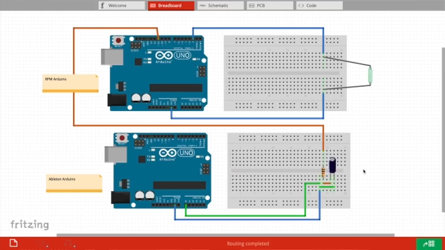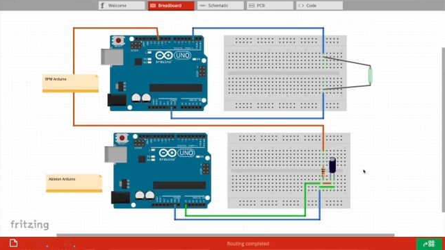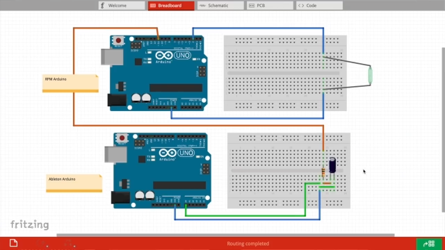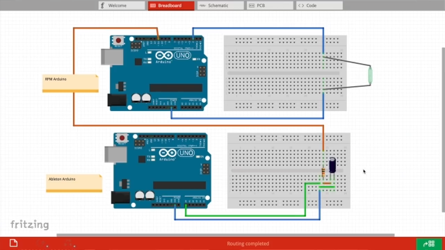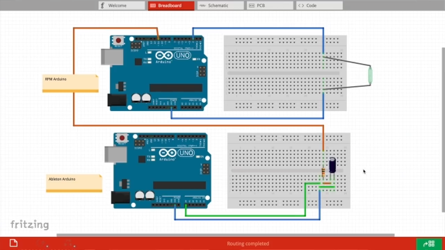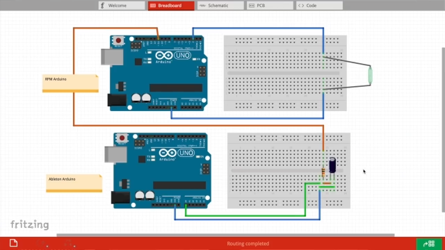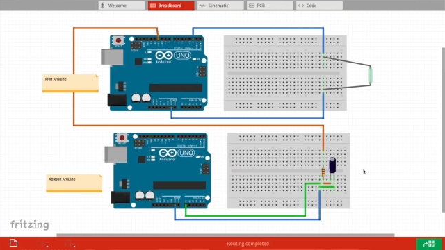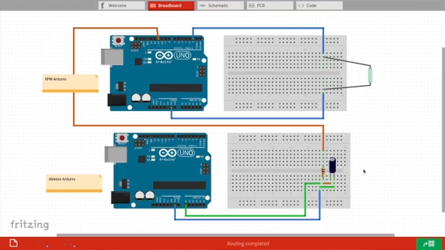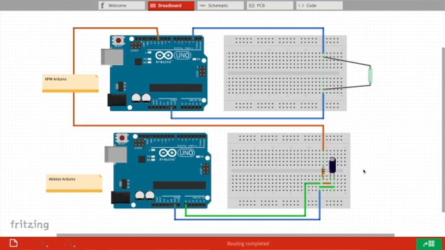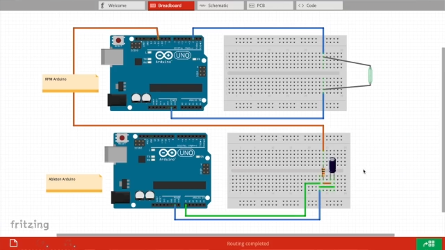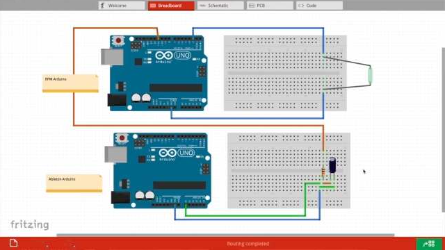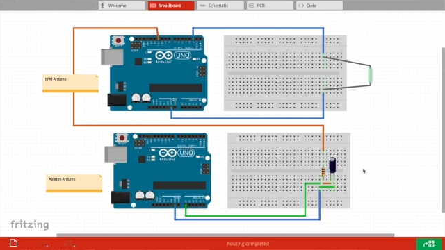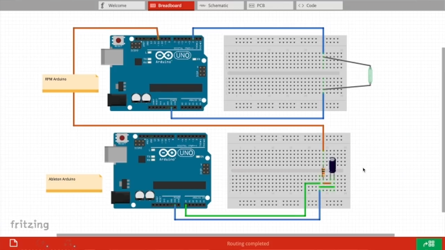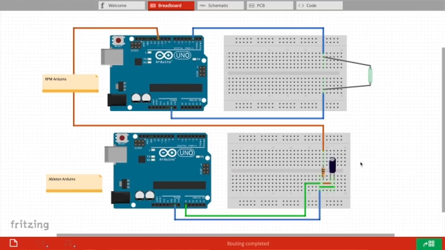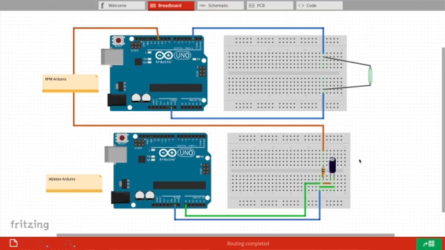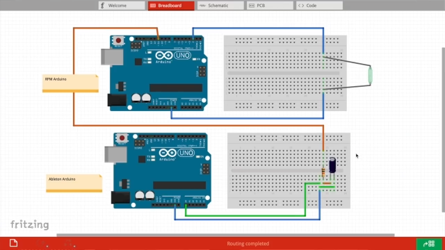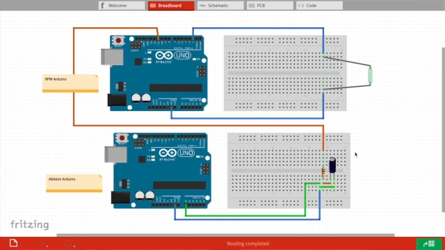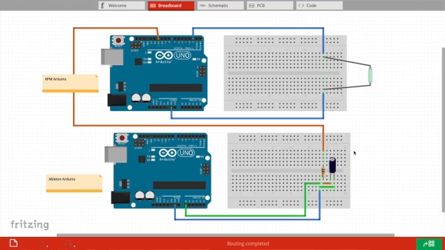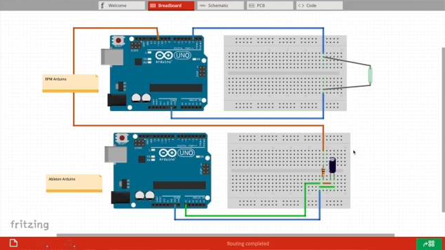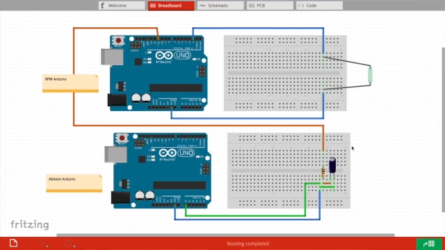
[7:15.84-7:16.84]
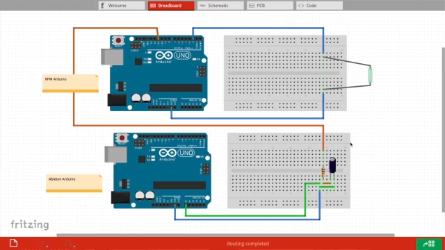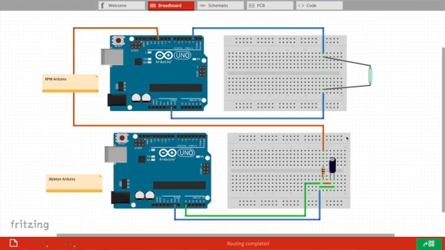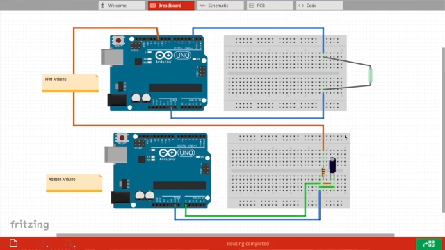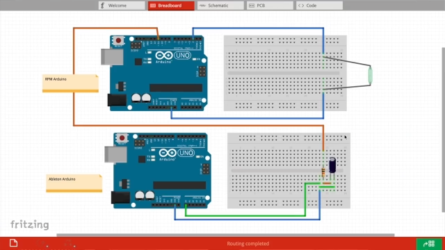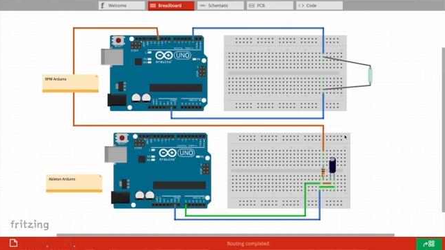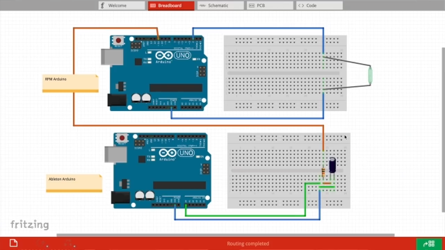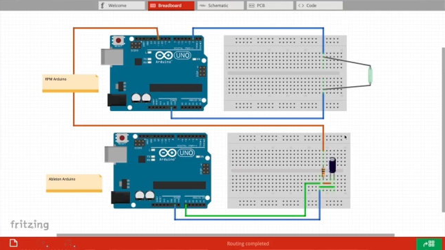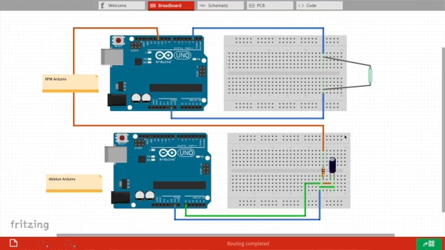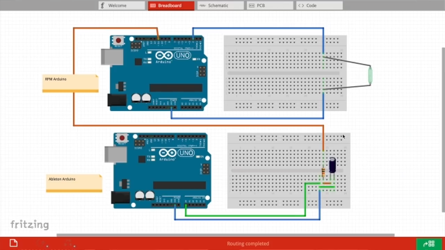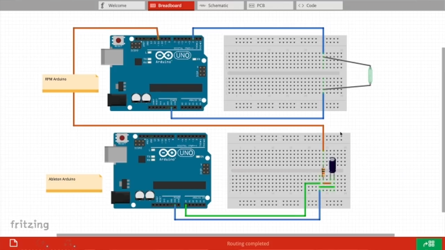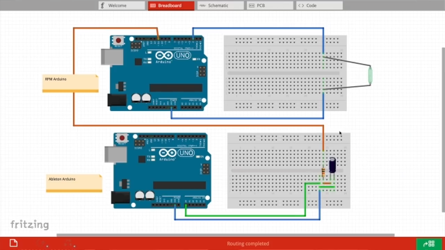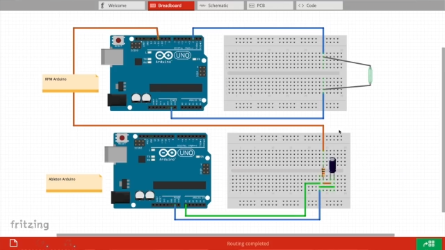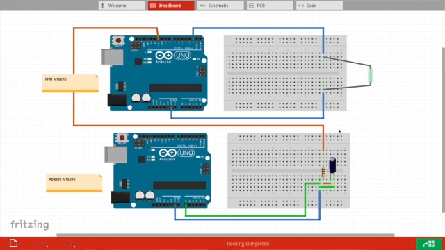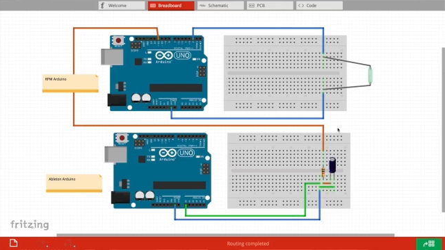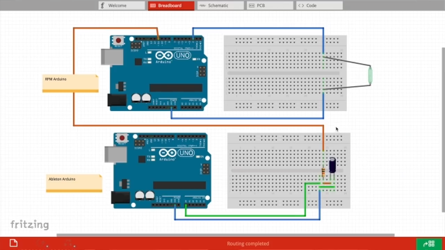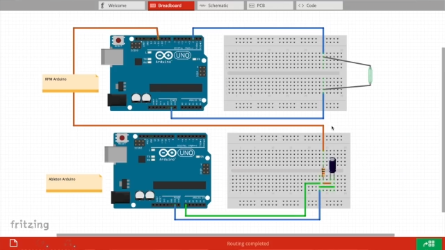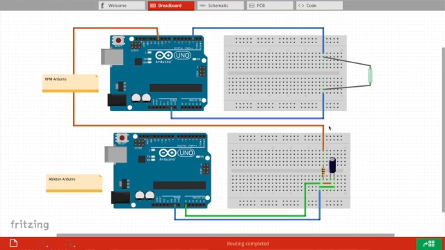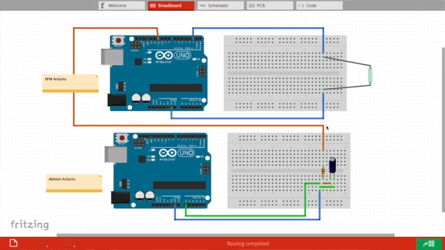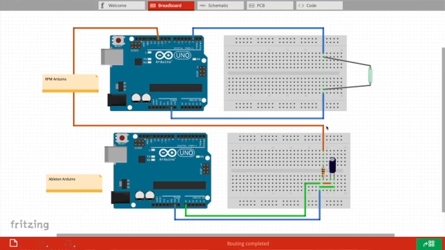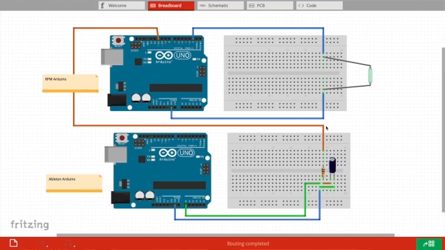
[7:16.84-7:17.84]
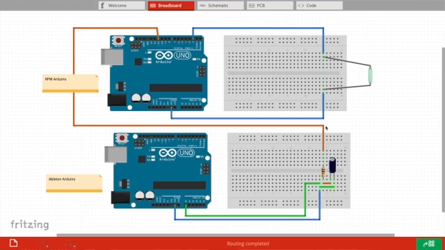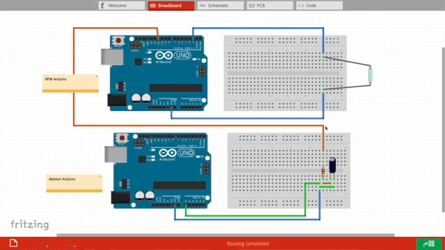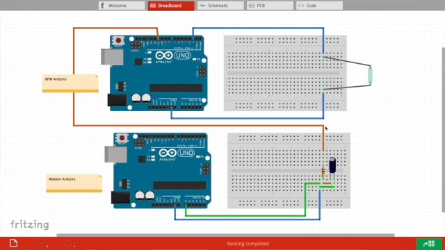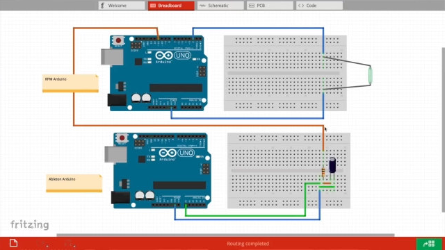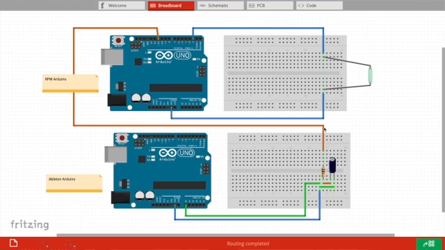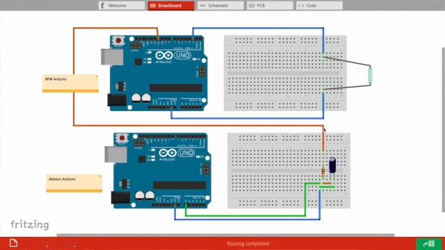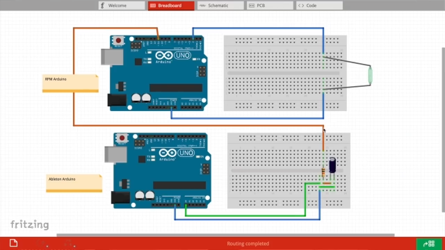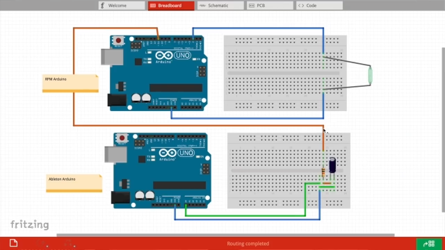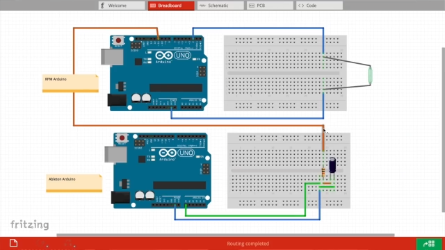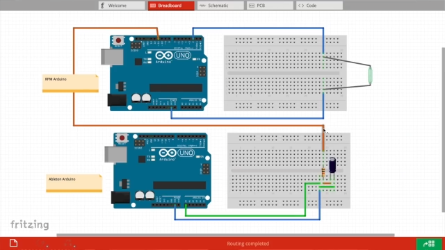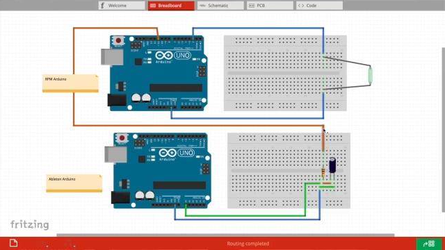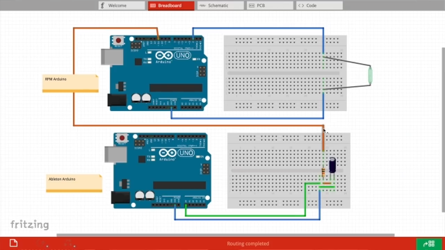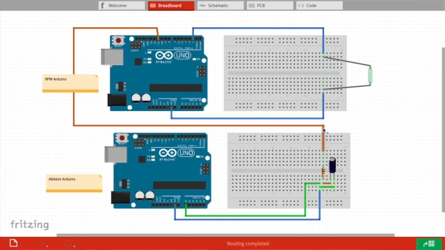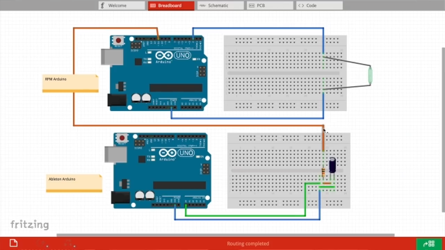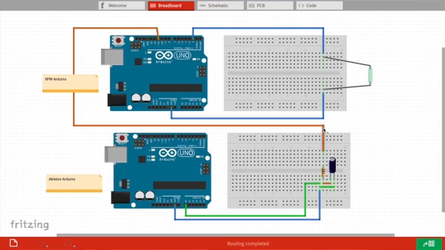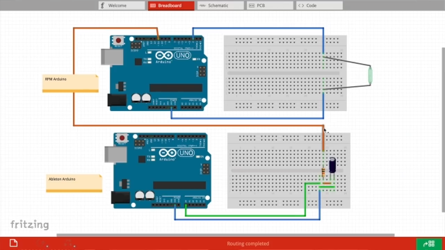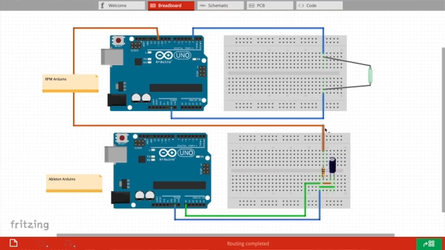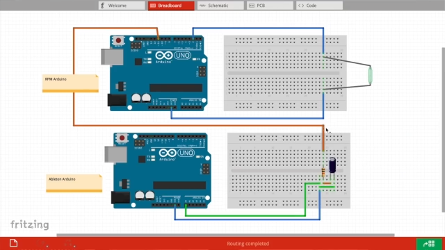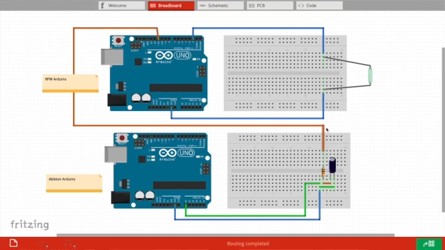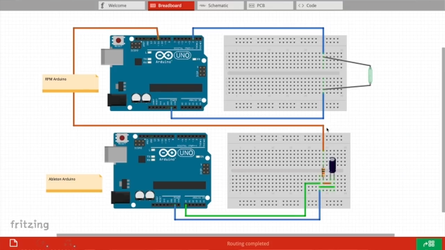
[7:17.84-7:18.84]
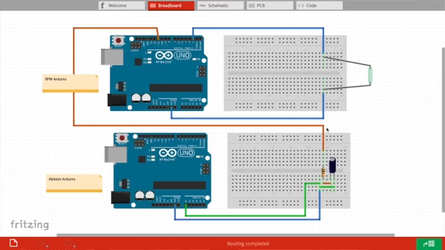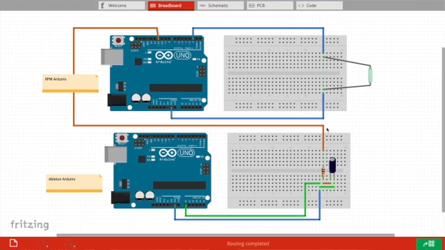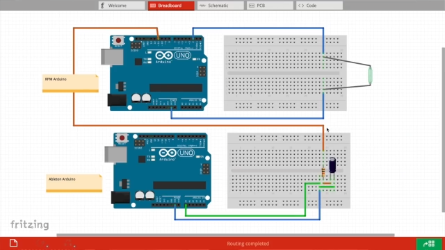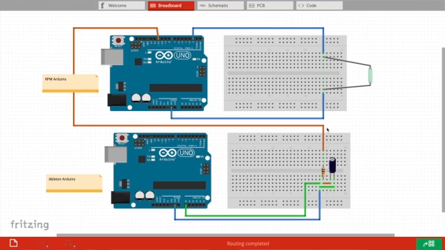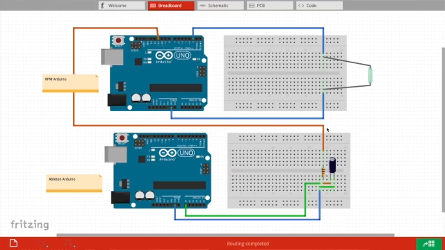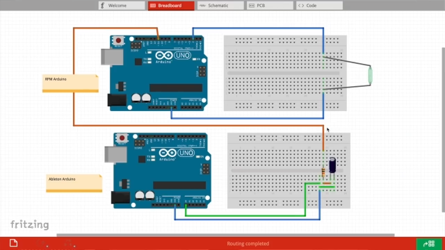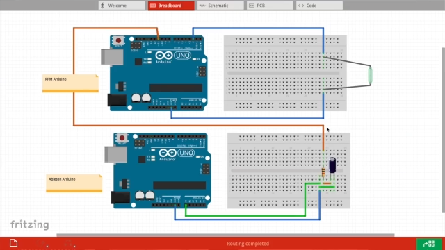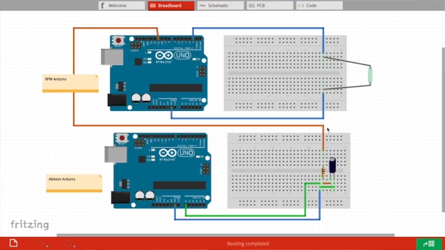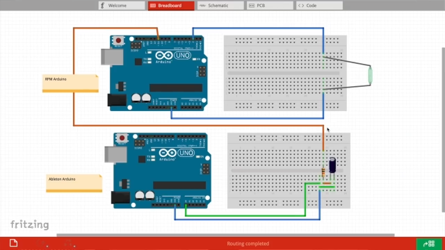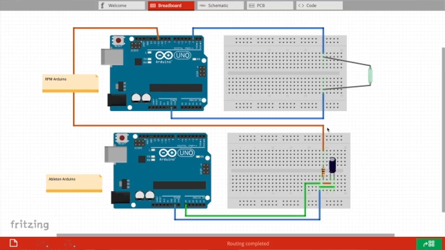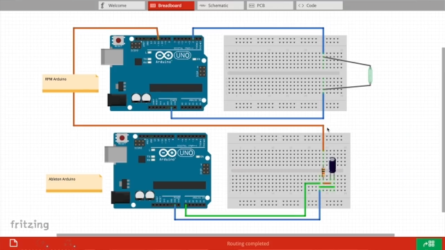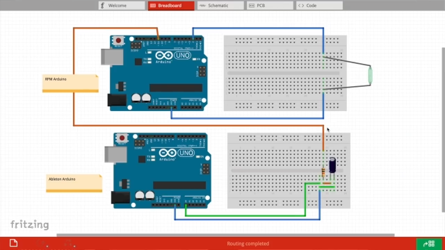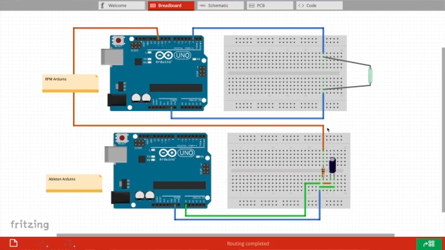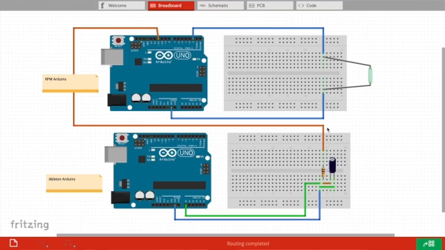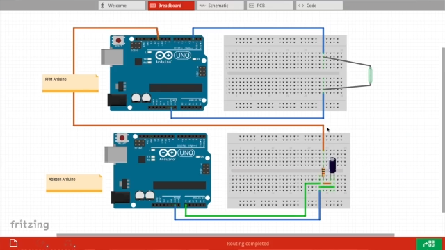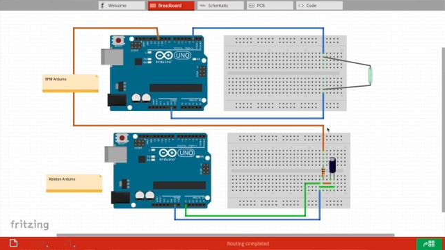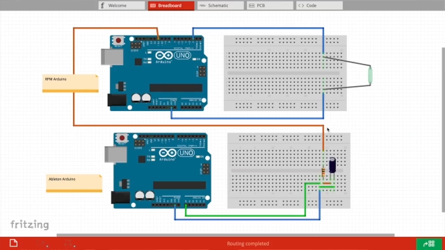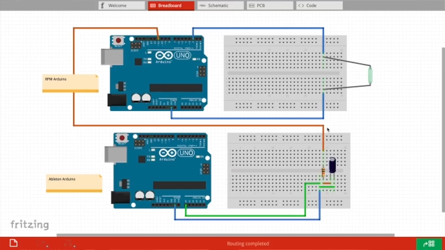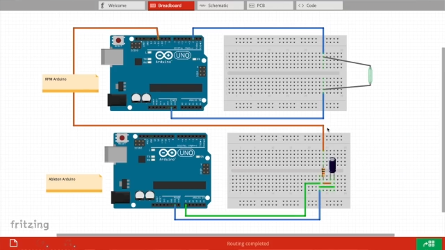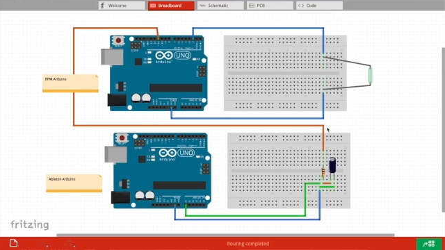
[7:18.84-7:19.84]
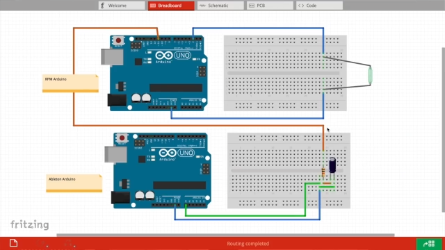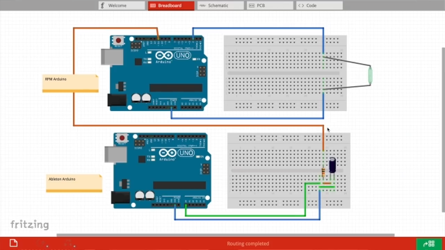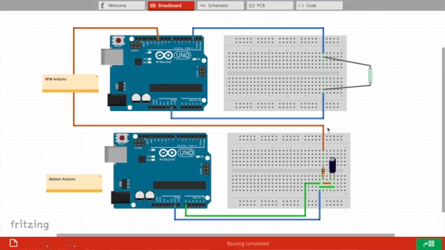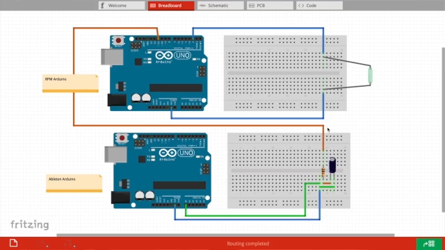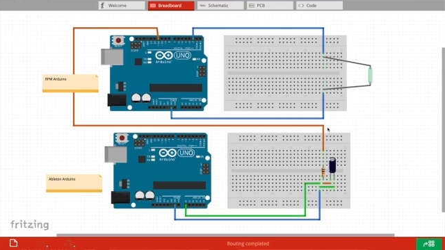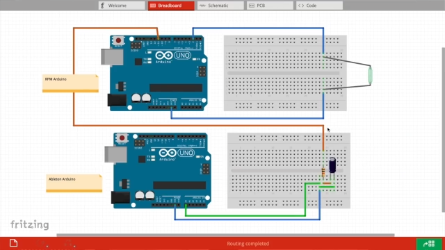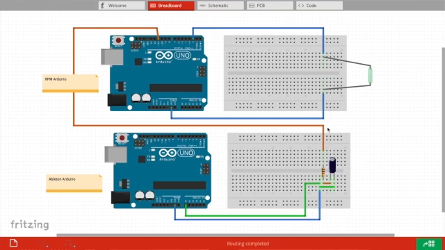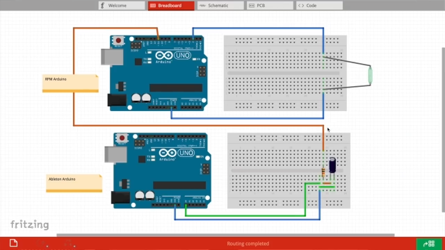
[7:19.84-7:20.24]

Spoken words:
[unreadable: no face in view]